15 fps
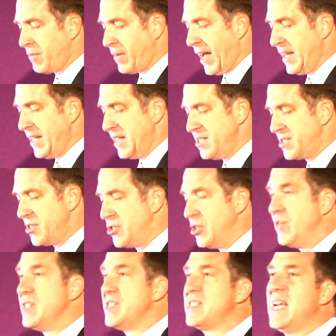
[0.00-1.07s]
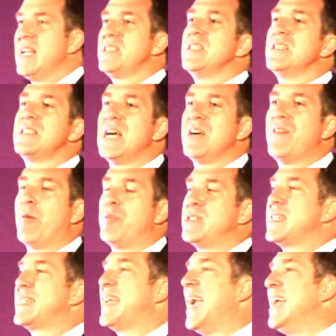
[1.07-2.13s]
any institute that sets itself up as a
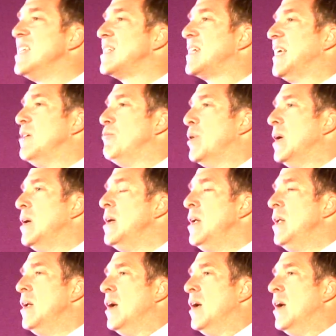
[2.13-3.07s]
gatekeeper,